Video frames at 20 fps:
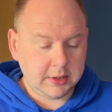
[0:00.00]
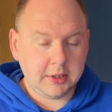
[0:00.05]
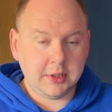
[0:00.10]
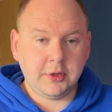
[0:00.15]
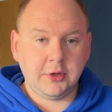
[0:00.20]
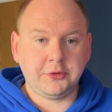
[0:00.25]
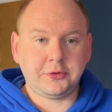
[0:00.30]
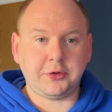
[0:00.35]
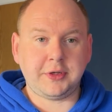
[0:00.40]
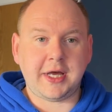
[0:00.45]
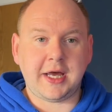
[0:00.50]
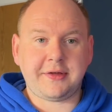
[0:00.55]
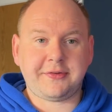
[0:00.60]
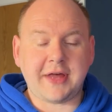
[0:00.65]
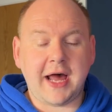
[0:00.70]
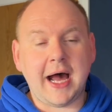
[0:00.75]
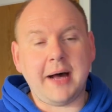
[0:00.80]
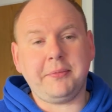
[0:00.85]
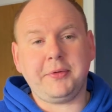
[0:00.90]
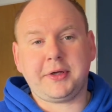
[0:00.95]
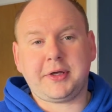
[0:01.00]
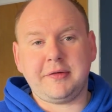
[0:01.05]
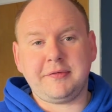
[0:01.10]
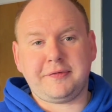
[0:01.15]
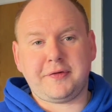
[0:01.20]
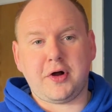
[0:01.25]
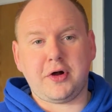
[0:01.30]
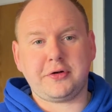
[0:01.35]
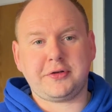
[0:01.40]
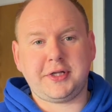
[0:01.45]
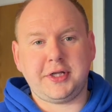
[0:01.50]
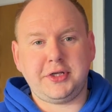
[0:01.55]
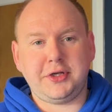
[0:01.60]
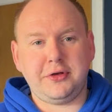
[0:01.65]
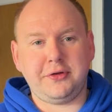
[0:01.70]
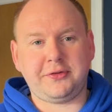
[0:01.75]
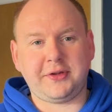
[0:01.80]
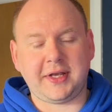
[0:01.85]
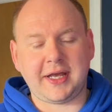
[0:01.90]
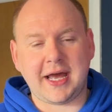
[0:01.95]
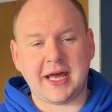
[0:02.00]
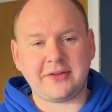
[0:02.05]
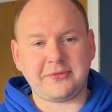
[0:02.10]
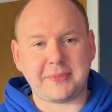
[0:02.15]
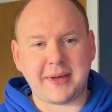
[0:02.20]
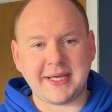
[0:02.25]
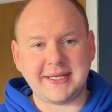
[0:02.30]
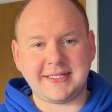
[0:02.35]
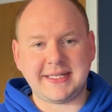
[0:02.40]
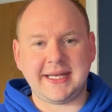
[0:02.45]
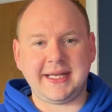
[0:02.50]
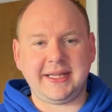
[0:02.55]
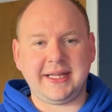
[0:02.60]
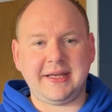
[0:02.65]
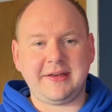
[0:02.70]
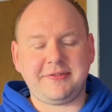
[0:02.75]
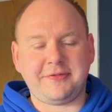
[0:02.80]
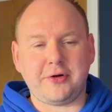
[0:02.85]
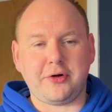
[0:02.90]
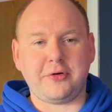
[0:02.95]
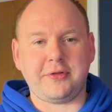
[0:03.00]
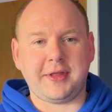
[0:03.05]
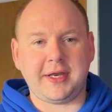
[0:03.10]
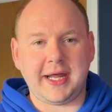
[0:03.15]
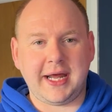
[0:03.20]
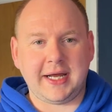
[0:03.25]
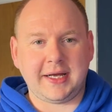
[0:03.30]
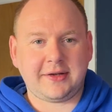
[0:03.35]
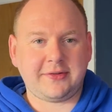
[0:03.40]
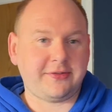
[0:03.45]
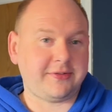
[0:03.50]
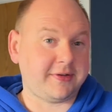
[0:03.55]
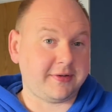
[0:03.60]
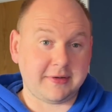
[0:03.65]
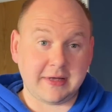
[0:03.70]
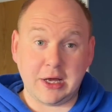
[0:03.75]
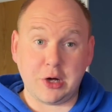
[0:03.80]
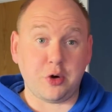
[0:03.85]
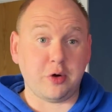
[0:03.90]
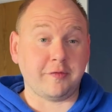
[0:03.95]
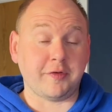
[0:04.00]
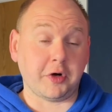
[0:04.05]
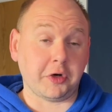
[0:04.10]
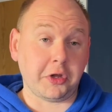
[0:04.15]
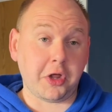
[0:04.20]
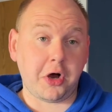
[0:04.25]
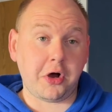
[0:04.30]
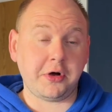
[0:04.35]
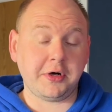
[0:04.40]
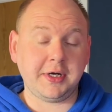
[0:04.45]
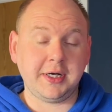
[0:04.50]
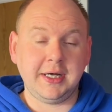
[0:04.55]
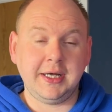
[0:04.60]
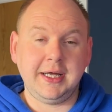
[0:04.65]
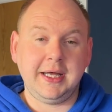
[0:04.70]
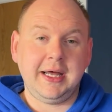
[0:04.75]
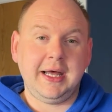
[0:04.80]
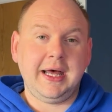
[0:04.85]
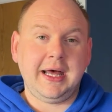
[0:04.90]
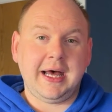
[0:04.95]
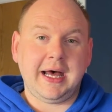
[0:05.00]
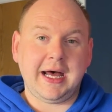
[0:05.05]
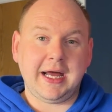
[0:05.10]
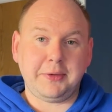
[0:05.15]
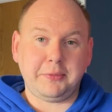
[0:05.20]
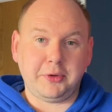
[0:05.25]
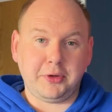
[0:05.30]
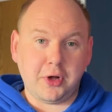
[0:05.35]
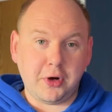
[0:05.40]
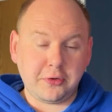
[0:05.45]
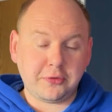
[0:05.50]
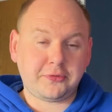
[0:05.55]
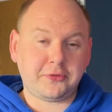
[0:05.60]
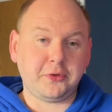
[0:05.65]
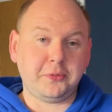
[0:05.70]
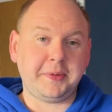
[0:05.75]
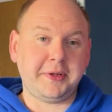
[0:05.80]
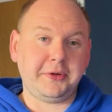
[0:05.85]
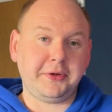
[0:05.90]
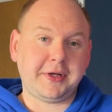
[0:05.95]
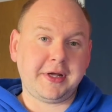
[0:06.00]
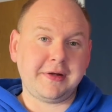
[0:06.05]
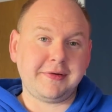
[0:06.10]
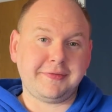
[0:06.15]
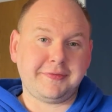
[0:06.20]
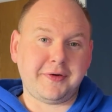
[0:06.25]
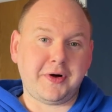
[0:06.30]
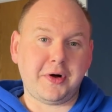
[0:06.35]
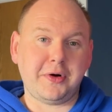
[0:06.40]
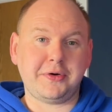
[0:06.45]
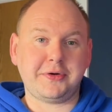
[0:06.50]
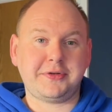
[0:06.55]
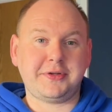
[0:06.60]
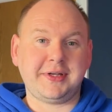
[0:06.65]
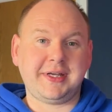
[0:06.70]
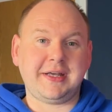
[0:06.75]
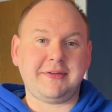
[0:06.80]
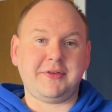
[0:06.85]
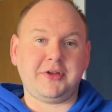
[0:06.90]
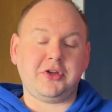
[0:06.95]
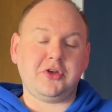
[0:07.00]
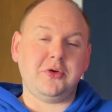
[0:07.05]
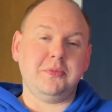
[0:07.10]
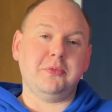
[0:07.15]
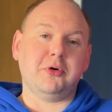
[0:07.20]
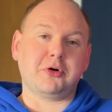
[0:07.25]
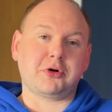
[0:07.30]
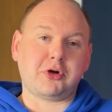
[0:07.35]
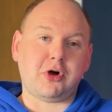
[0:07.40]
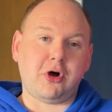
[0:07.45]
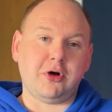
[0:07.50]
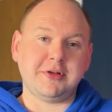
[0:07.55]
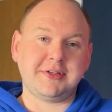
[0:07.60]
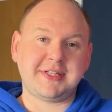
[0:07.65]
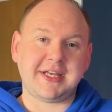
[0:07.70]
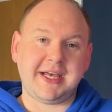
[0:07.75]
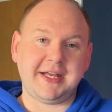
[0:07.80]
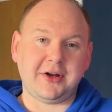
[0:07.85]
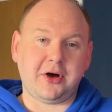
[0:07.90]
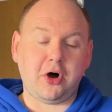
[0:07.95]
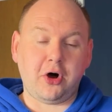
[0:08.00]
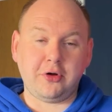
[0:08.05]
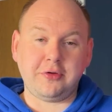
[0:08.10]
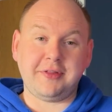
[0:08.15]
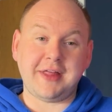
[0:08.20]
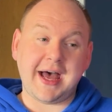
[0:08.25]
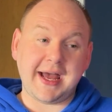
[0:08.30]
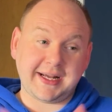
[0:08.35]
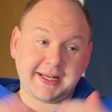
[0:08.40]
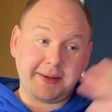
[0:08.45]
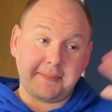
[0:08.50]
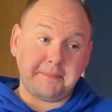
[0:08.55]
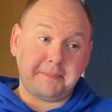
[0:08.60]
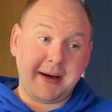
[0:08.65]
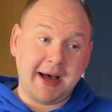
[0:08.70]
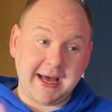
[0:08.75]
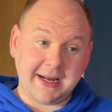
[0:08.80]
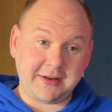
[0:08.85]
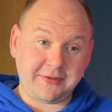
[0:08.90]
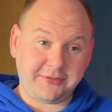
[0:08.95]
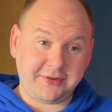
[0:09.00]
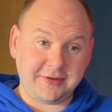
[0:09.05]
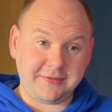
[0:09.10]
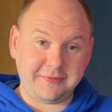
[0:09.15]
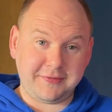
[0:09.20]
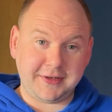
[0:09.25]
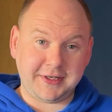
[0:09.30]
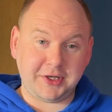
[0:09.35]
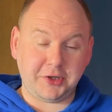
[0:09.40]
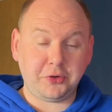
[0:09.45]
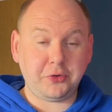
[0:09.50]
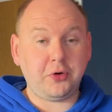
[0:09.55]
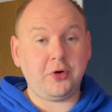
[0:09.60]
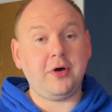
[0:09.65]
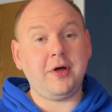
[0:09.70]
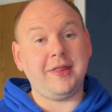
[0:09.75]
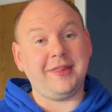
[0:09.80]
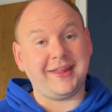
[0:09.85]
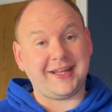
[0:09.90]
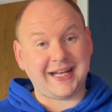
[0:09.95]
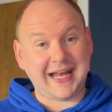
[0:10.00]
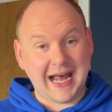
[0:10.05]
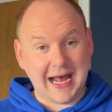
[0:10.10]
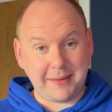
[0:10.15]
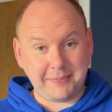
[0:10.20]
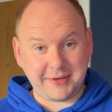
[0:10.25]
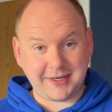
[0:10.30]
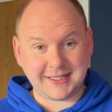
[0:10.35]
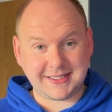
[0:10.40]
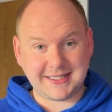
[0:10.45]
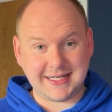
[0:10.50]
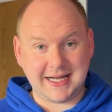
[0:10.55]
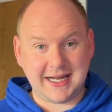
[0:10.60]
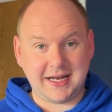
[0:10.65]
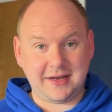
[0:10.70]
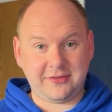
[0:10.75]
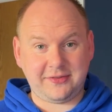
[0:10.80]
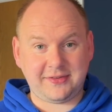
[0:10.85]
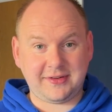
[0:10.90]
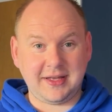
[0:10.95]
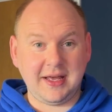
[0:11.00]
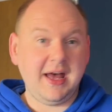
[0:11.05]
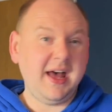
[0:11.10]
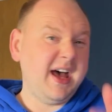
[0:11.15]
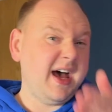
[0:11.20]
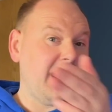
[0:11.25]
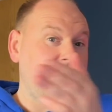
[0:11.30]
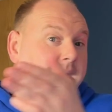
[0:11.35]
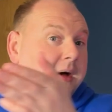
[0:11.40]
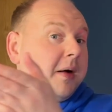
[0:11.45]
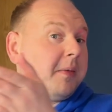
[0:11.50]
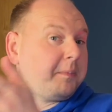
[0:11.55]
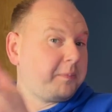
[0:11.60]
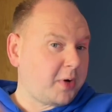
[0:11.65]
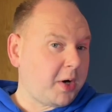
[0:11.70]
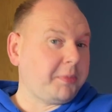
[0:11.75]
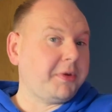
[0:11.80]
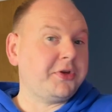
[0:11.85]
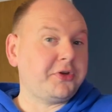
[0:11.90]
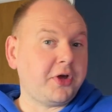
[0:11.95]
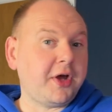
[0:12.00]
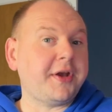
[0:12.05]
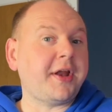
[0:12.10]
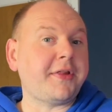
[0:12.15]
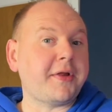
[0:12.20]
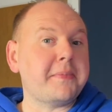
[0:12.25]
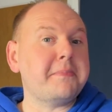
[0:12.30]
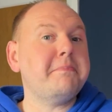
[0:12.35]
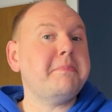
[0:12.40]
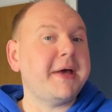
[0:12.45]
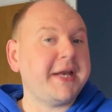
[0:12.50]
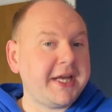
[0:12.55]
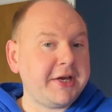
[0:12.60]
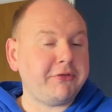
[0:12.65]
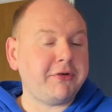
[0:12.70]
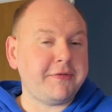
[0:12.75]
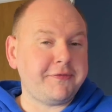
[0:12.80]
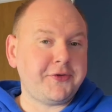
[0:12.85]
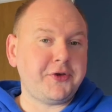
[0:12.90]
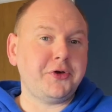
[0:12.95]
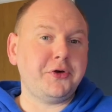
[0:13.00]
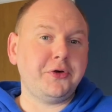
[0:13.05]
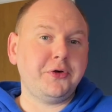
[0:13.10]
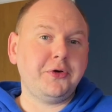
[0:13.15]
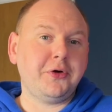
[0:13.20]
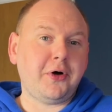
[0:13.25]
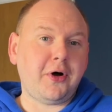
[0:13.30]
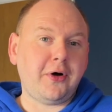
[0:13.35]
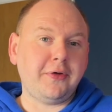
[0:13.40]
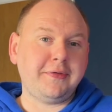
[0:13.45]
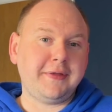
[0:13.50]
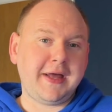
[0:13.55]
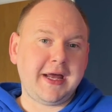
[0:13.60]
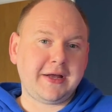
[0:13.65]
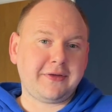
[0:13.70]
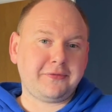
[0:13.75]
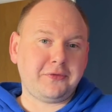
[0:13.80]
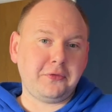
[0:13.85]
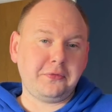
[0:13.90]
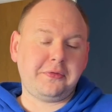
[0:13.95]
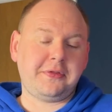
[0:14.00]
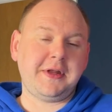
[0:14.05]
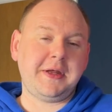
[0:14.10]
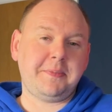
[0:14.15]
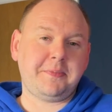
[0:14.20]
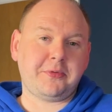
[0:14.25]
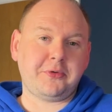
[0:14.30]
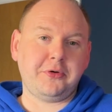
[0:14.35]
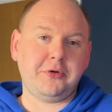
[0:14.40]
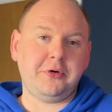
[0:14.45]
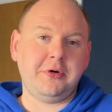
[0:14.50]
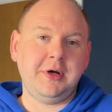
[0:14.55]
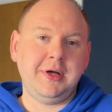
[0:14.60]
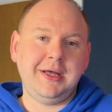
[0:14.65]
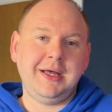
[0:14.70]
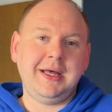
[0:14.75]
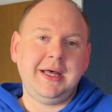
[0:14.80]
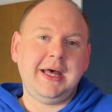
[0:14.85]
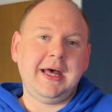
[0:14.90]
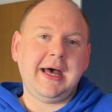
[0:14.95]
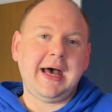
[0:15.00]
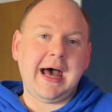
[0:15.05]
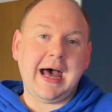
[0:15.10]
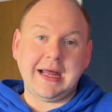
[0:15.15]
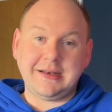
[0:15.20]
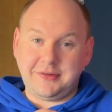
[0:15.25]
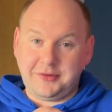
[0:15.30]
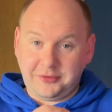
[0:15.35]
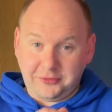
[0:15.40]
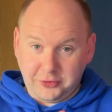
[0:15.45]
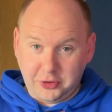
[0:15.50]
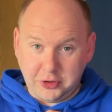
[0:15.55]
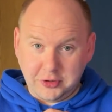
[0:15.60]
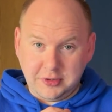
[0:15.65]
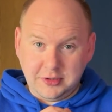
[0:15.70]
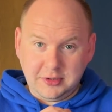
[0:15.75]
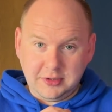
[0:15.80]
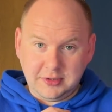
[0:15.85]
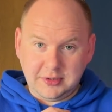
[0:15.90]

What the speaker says: So yes, I'm looking forward to using it as my daily for the next however long. I will also be looking forward to giving you more content on that comparison video, the camera test, probably do another mini review on the X Fold 3 Pro, and soon,